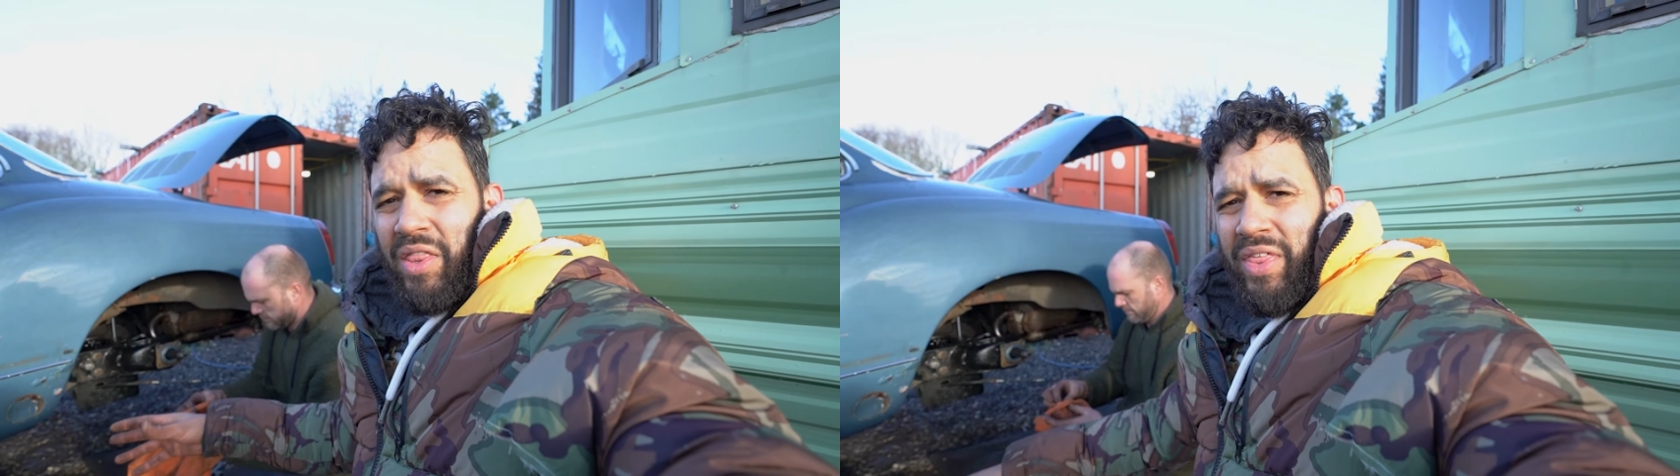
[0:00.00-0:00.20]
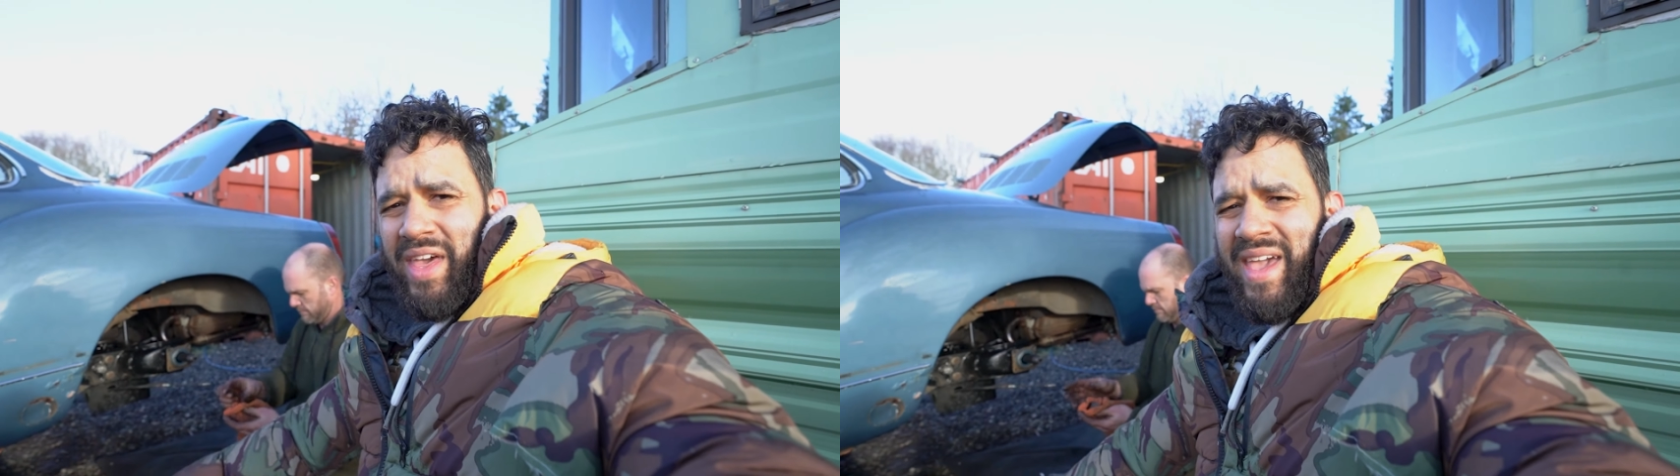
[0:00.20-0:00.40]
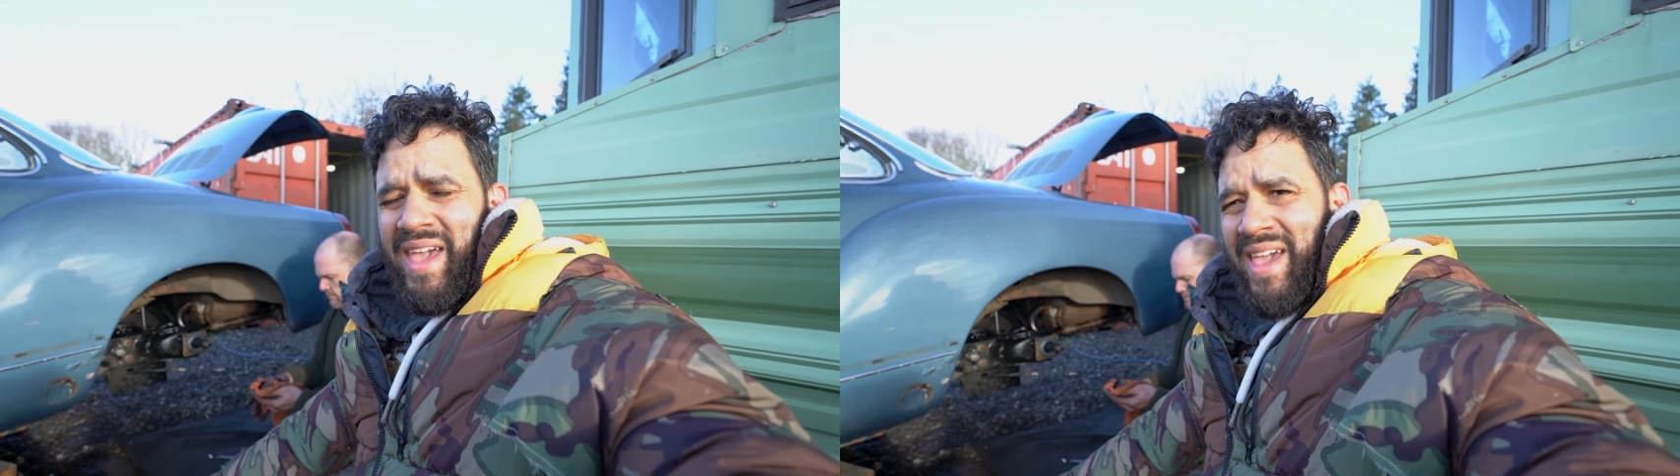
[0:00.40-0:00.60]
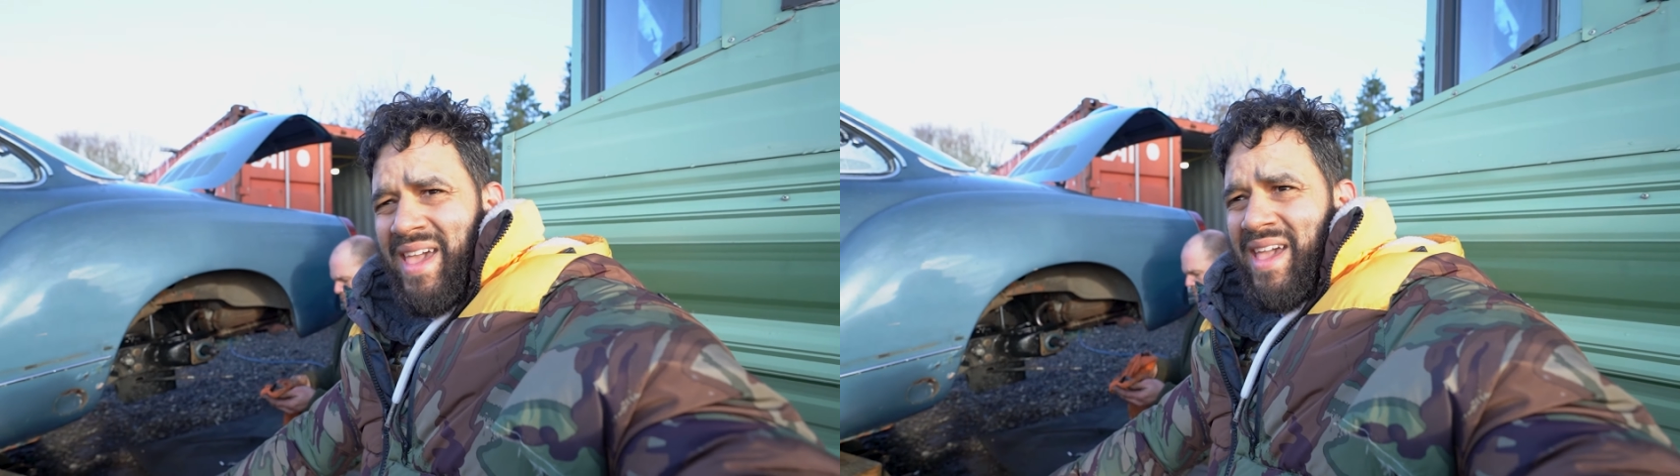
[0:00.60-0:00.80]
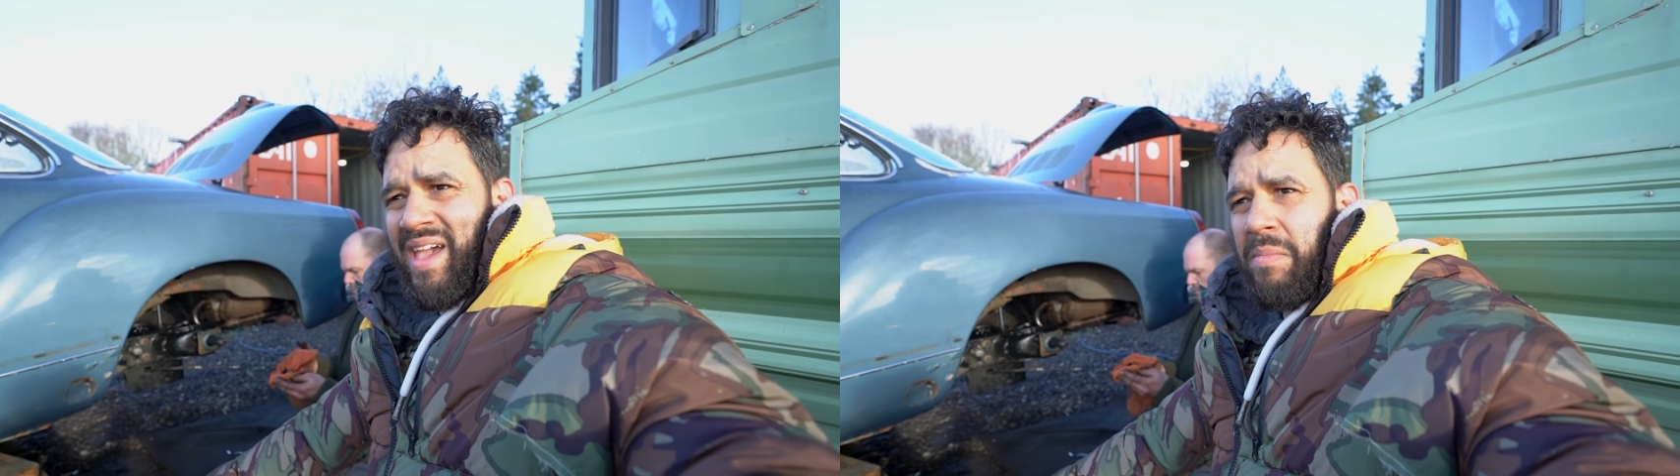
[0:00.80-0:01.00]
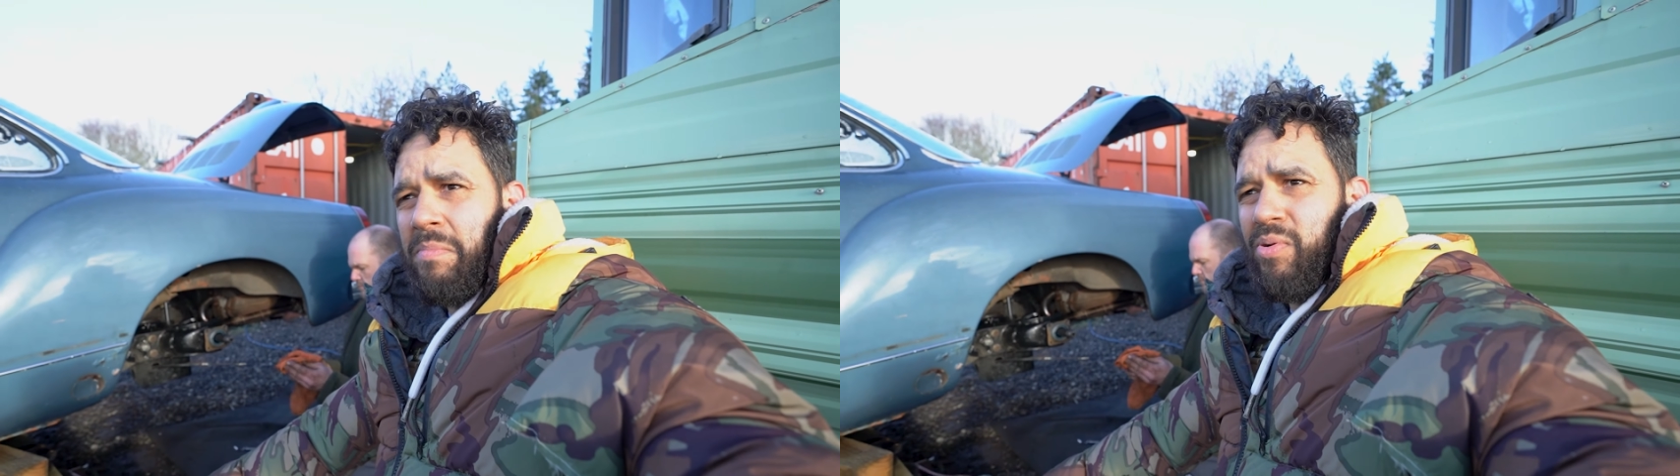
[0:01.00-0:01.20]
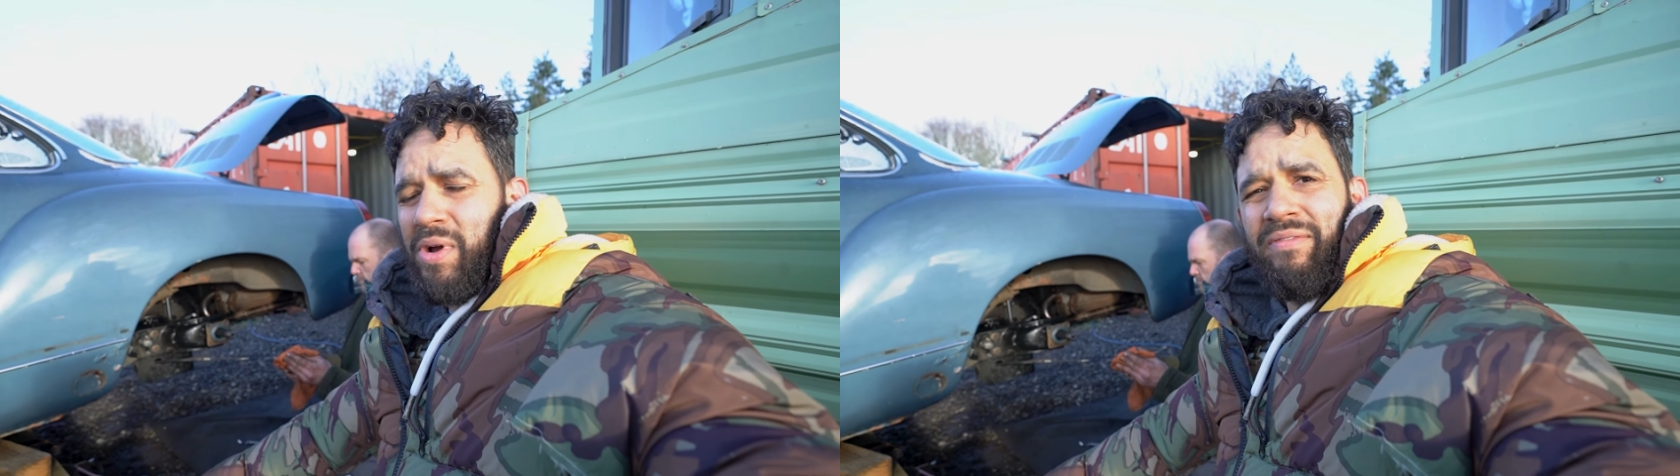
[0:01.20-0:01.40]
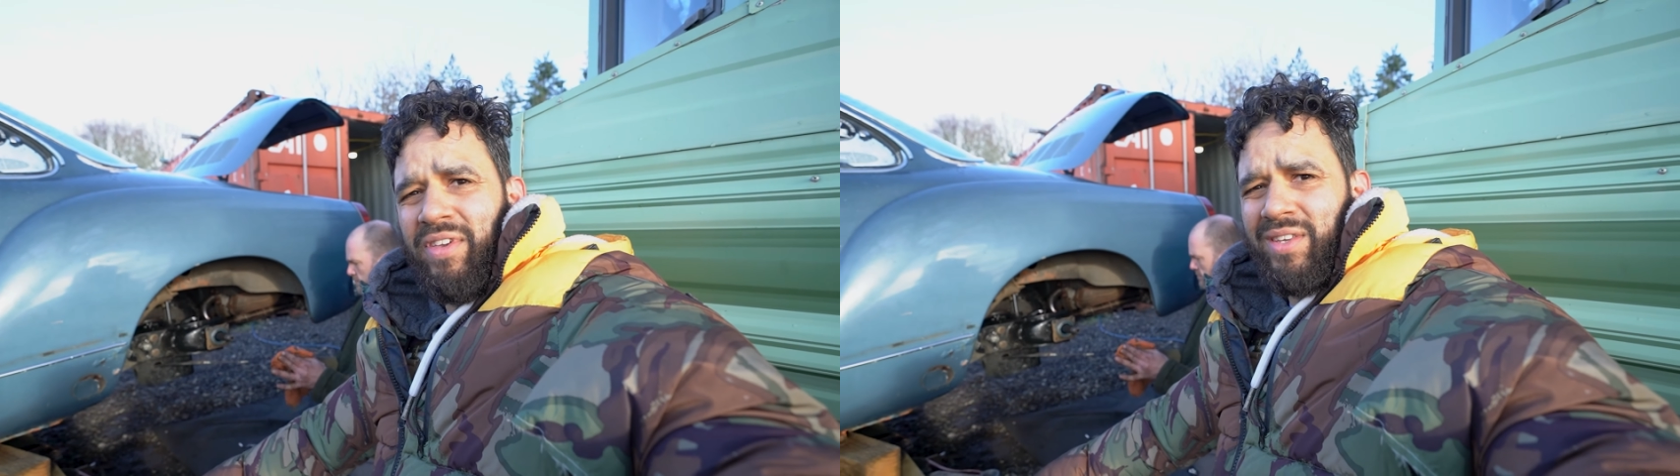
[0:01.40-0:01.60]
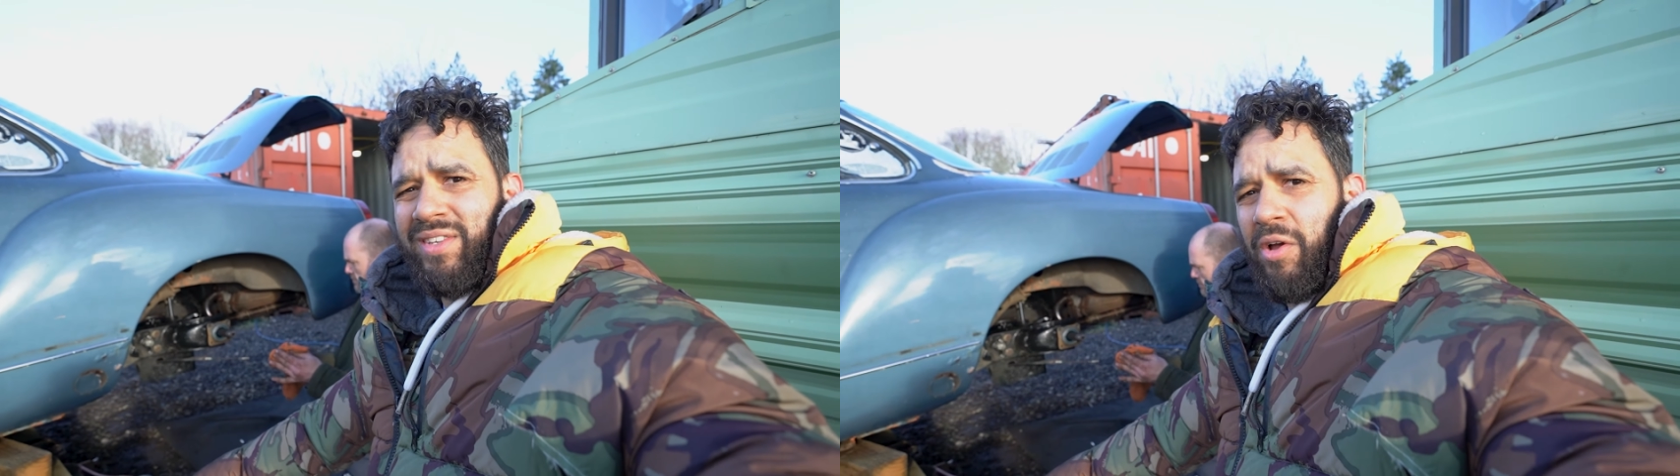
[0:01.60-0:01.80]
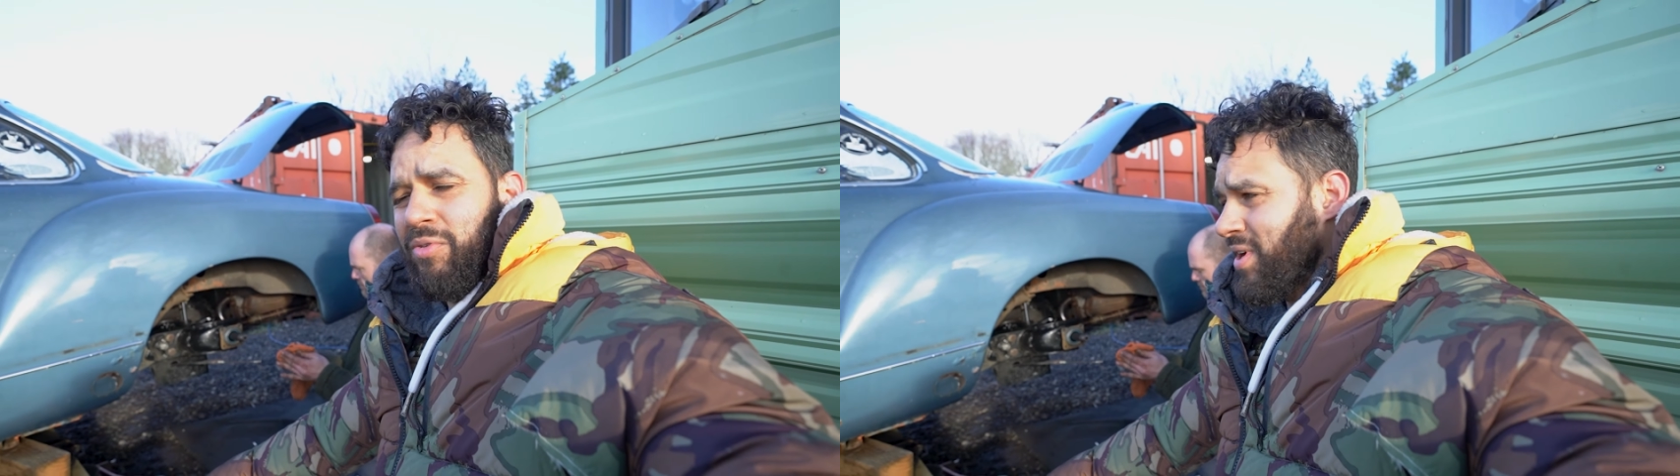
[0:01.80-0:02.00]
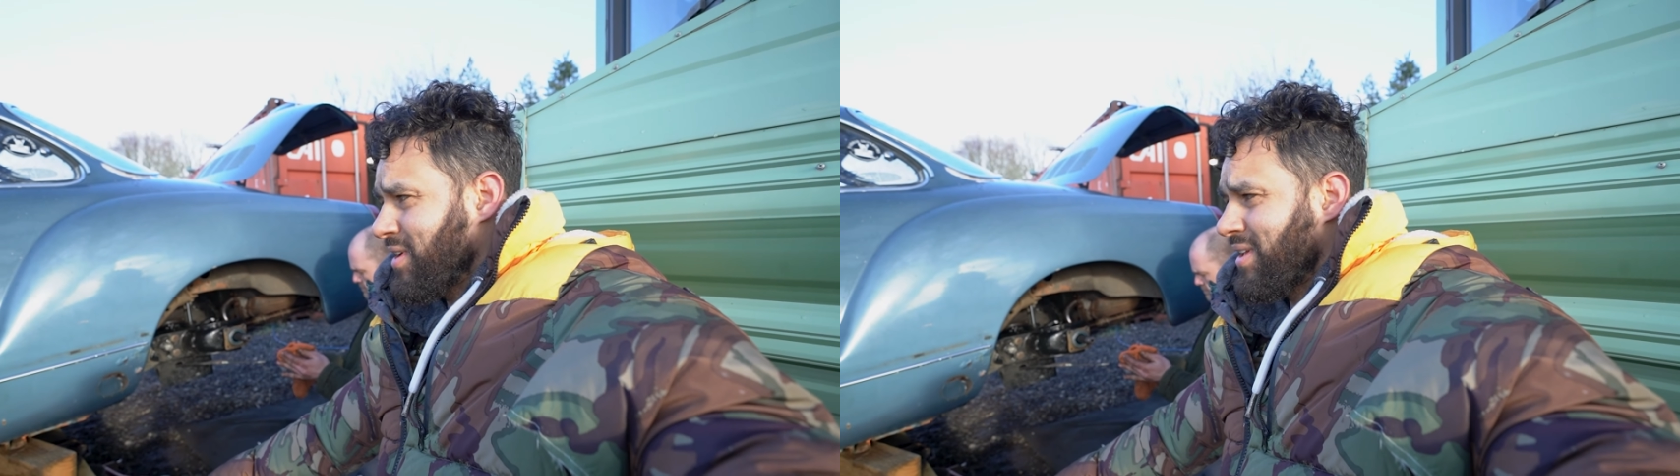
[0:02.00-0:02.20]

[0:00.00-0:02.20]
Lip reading: the previous owner